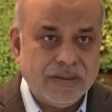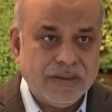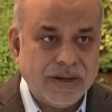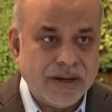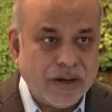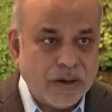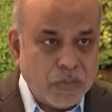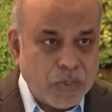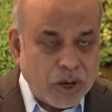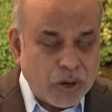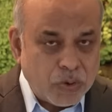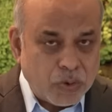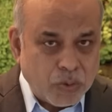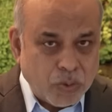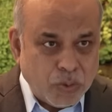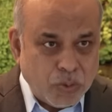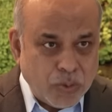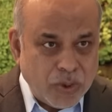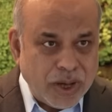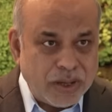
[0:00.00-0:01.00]
There are about
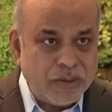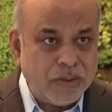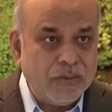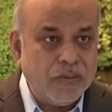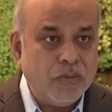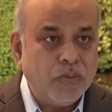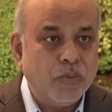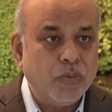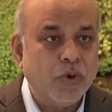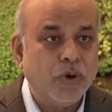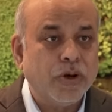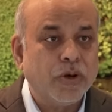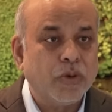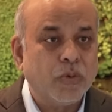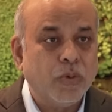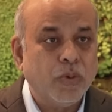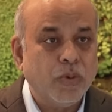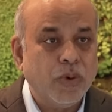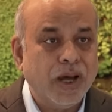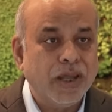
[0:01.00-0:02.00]

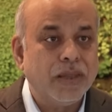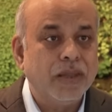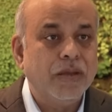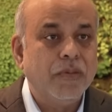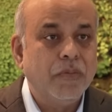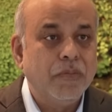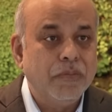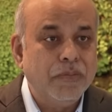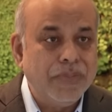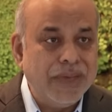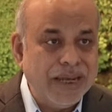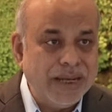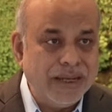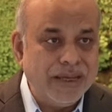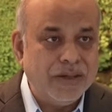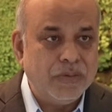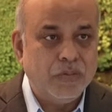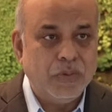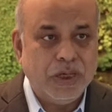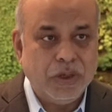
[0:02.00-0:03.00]
1.1
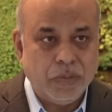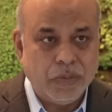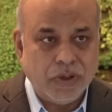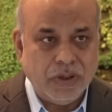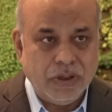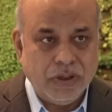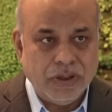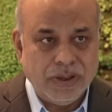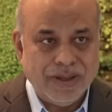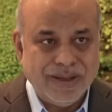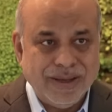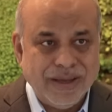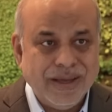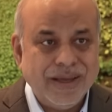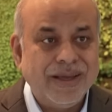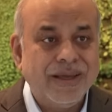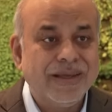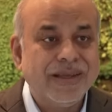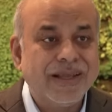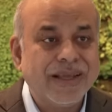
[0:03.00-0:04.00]
million people
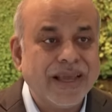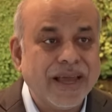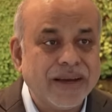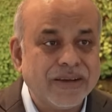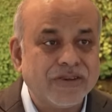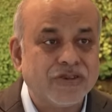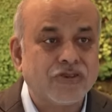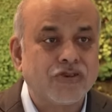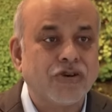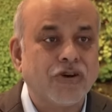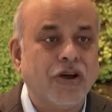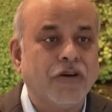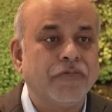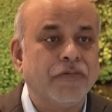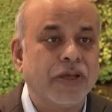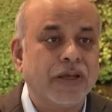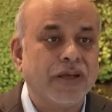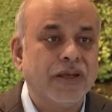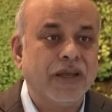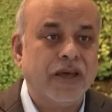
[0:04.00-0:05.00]
in
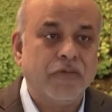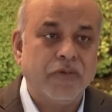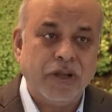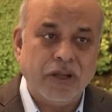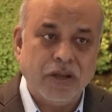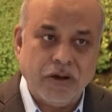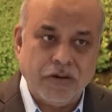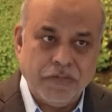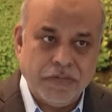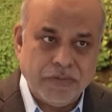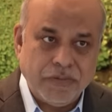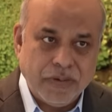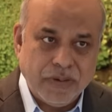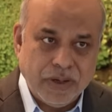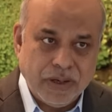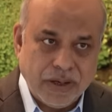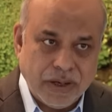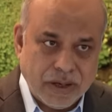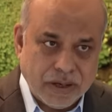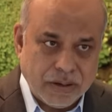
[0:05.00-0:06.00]
catastrophic level of
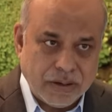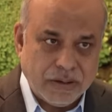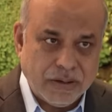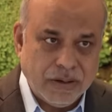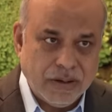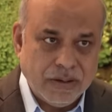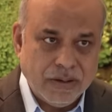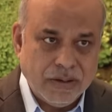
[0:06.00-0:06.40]
hunger.